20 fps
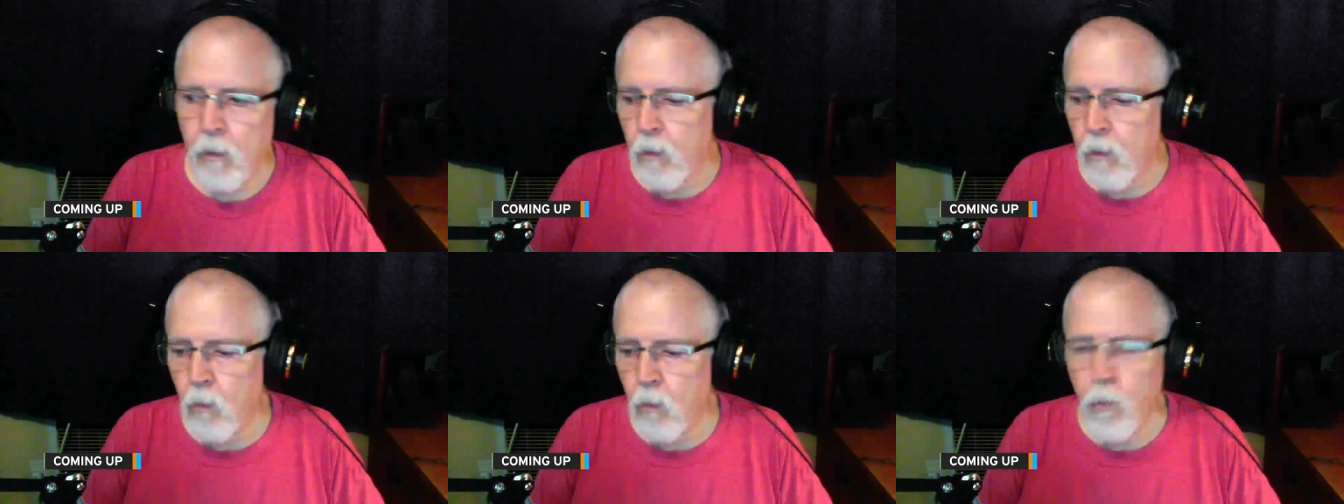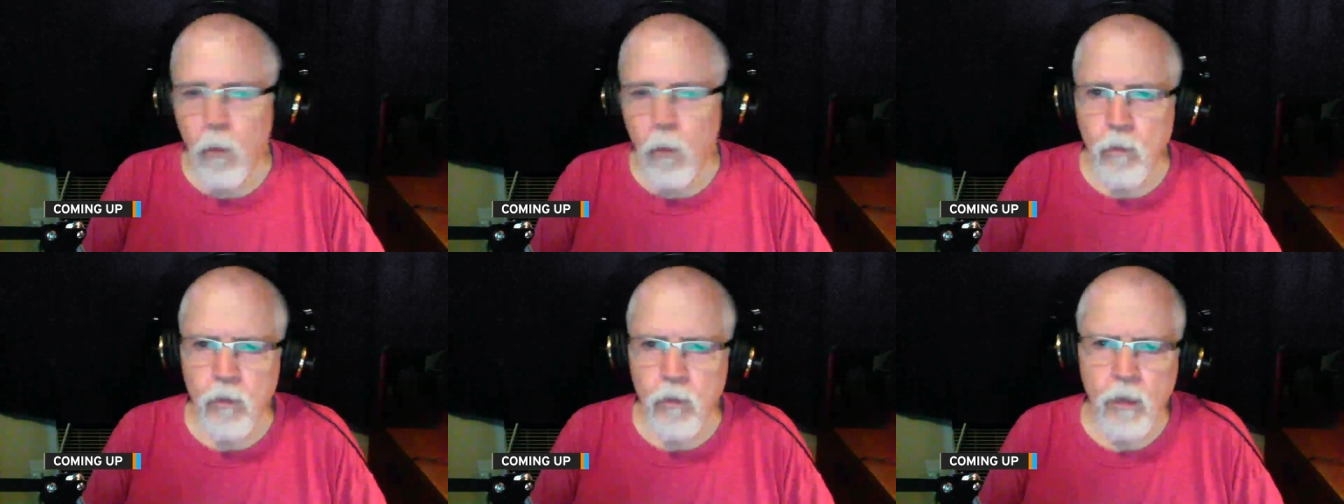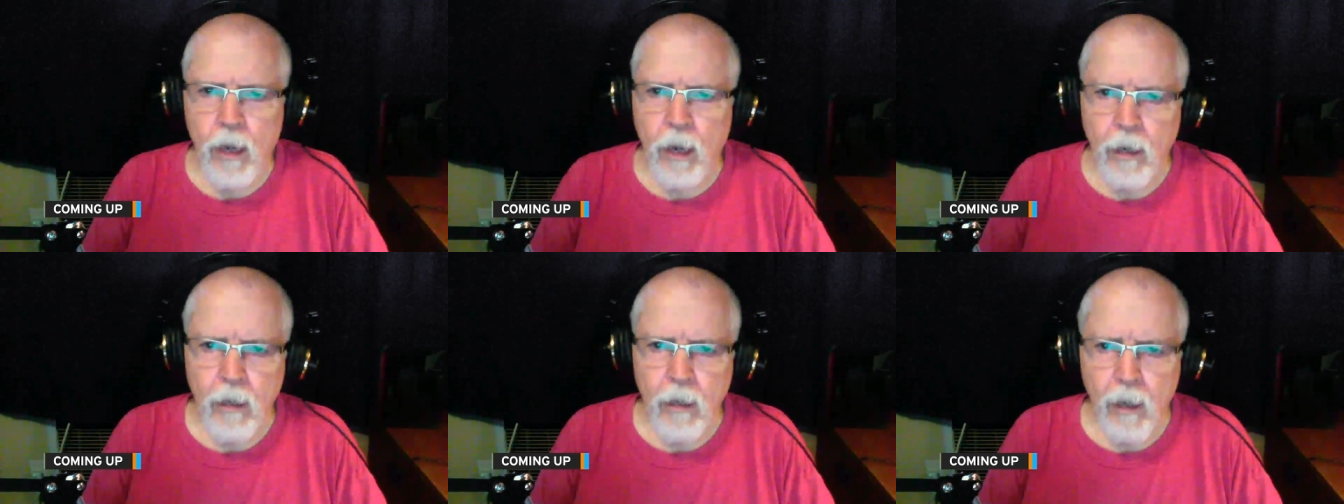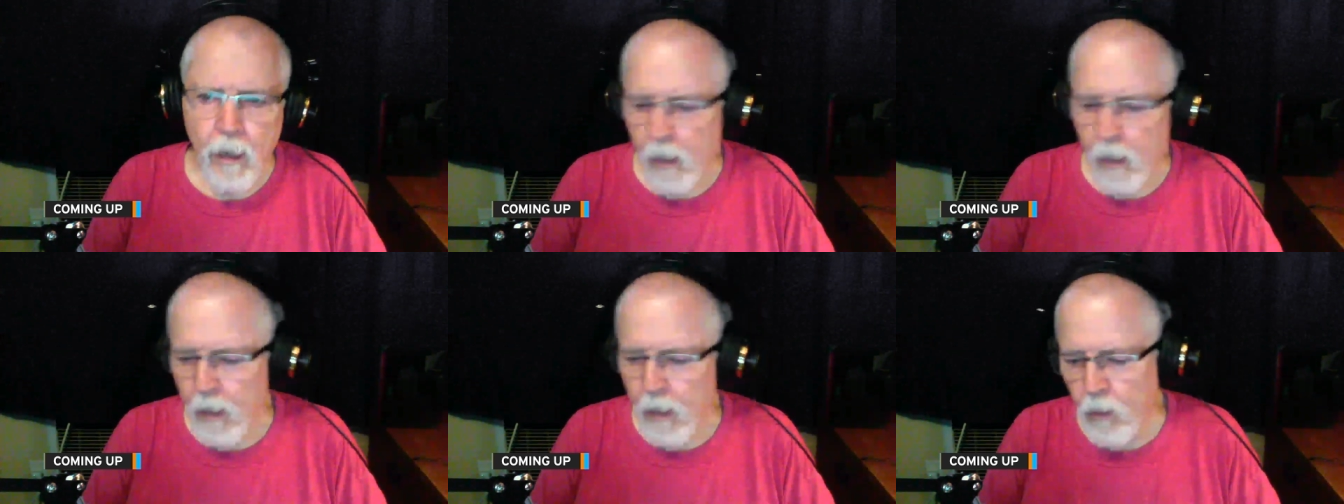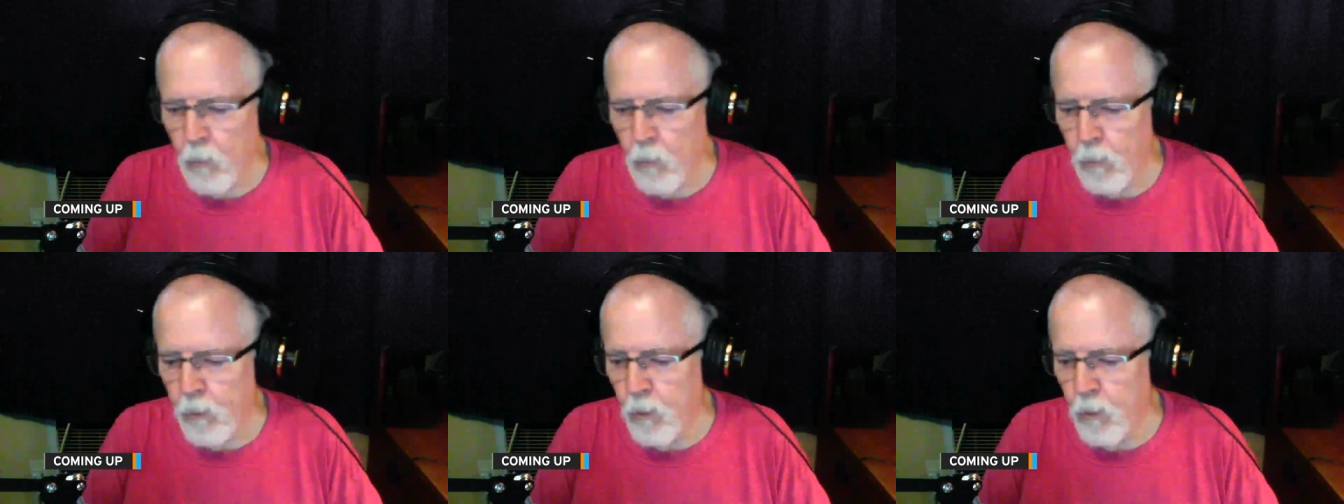Who owns that? H- how
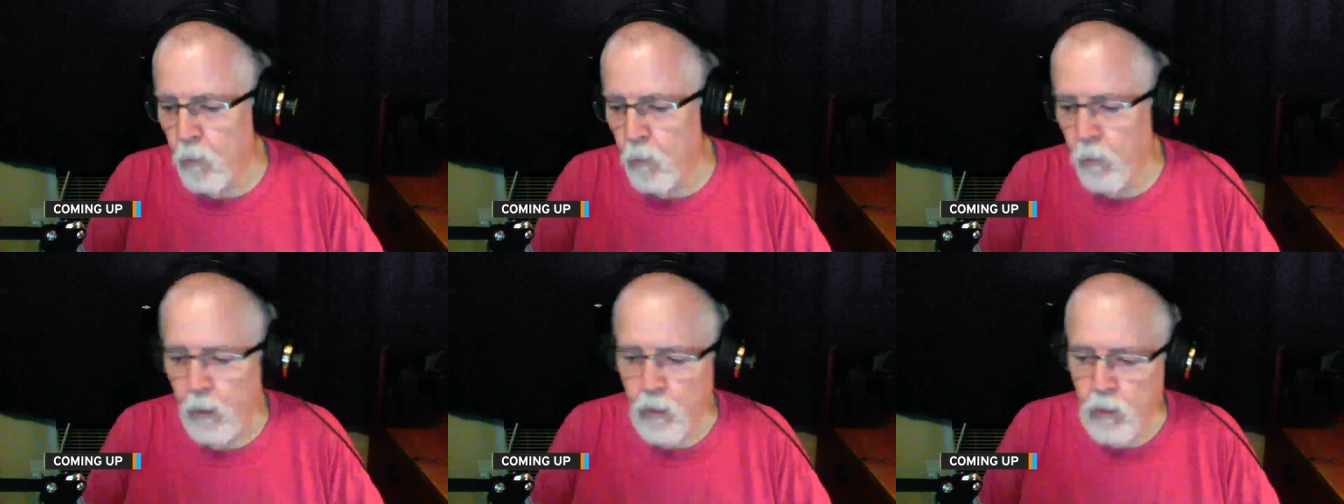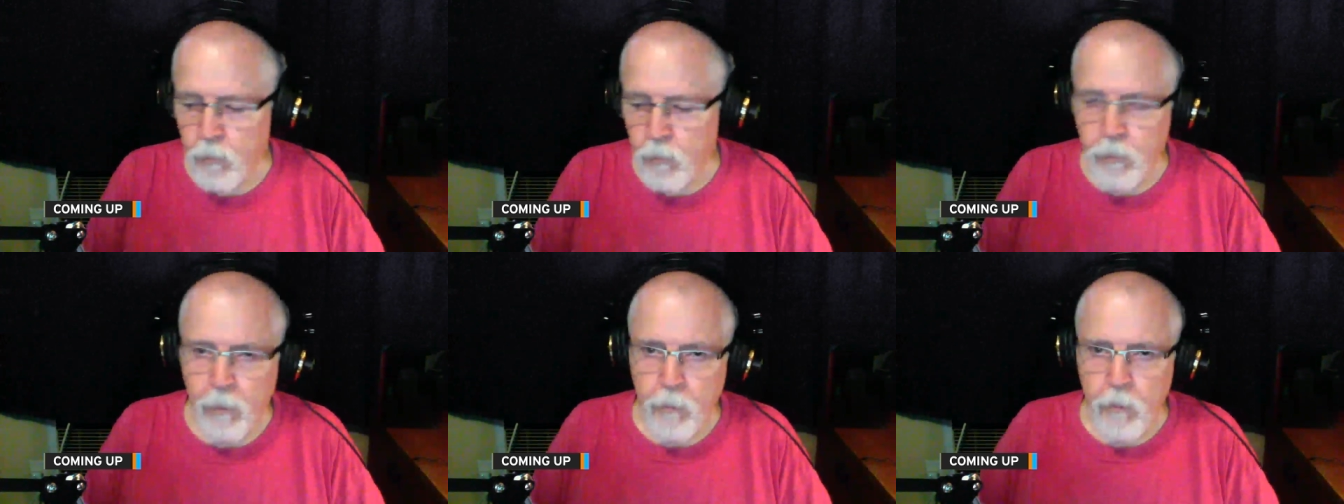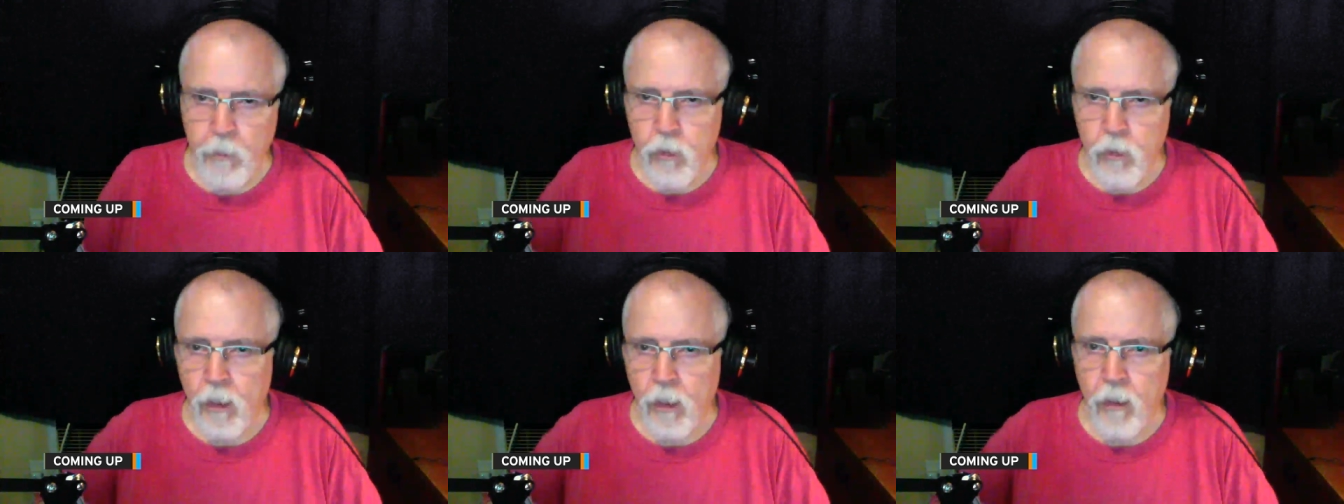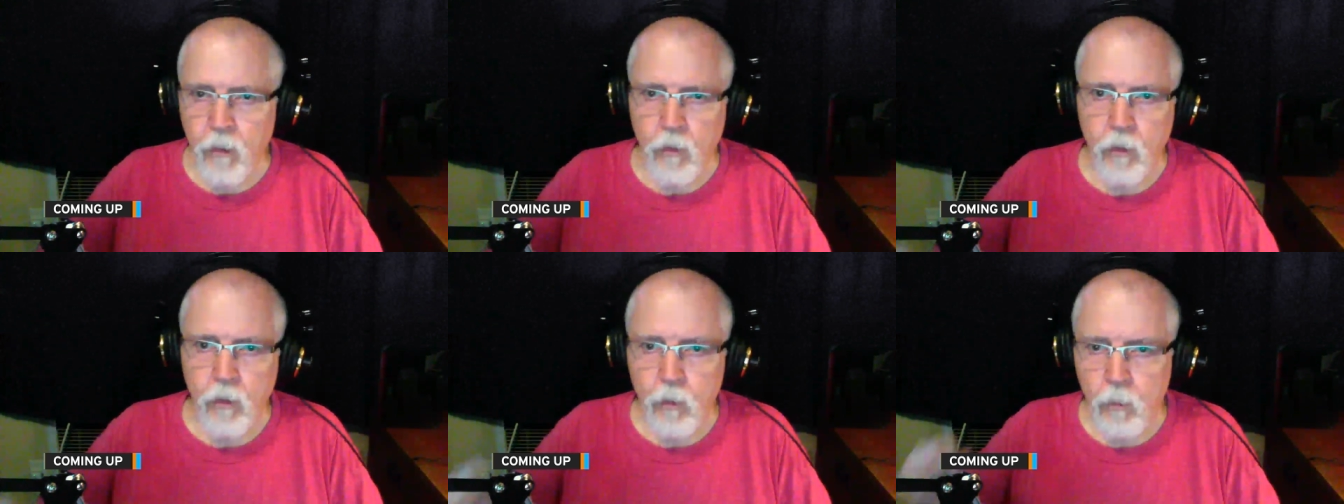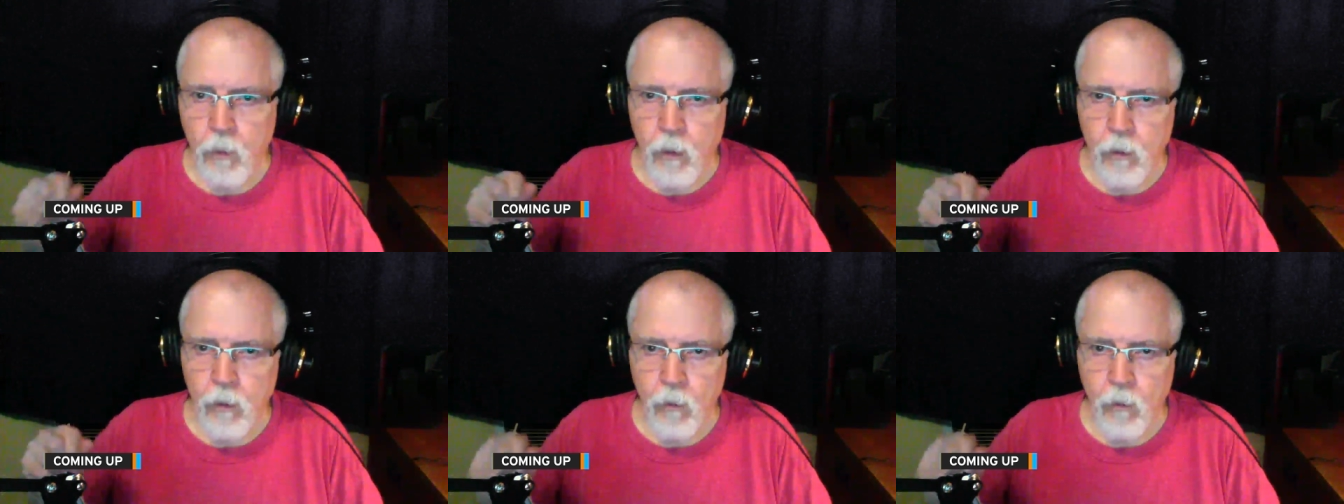do I know? Well, I should be able to scan a
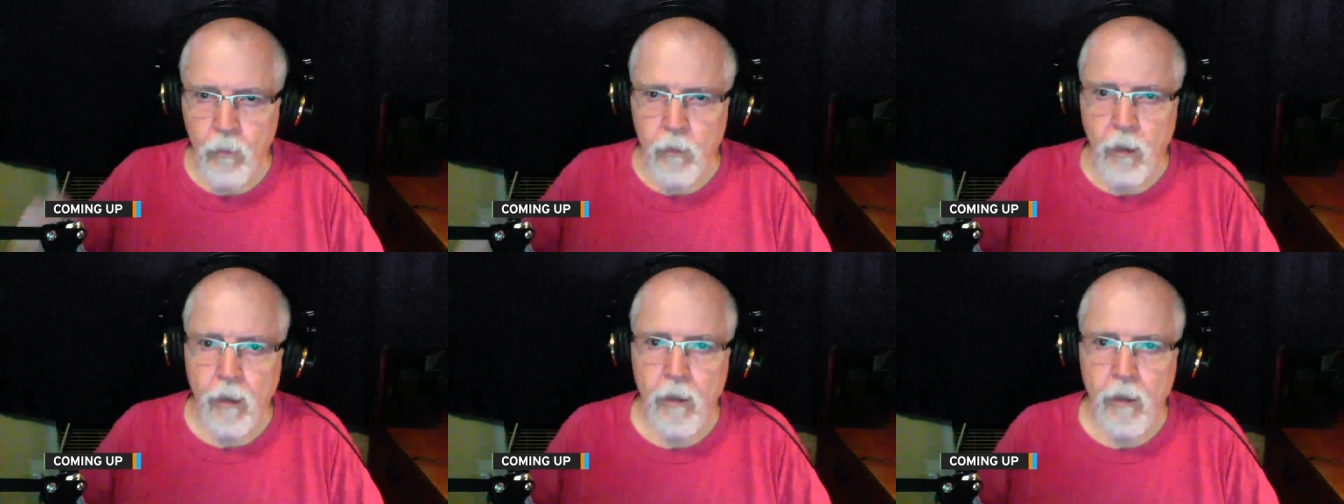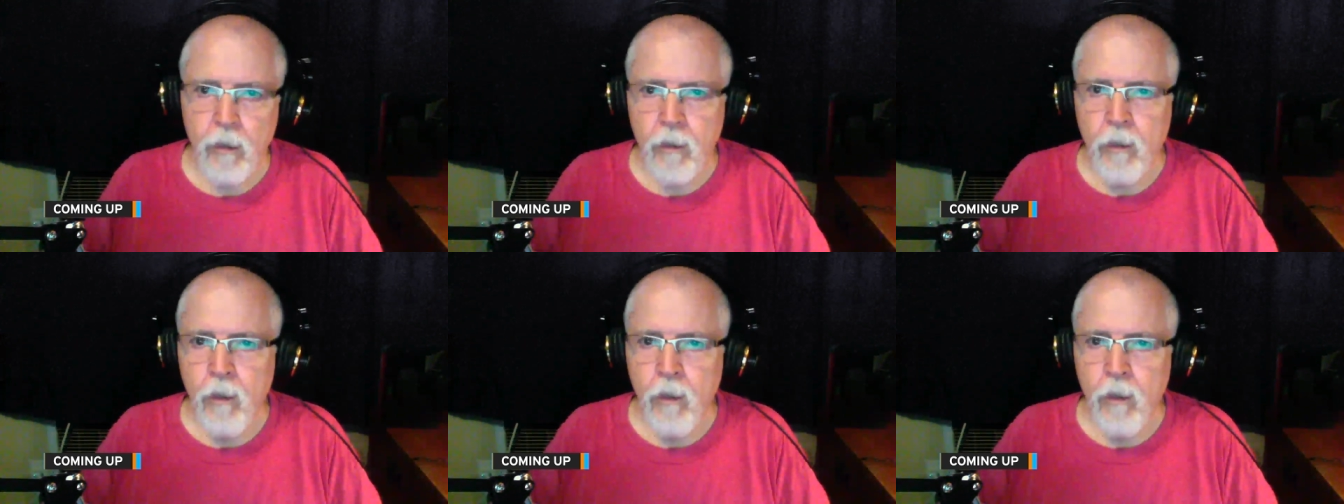QR code on it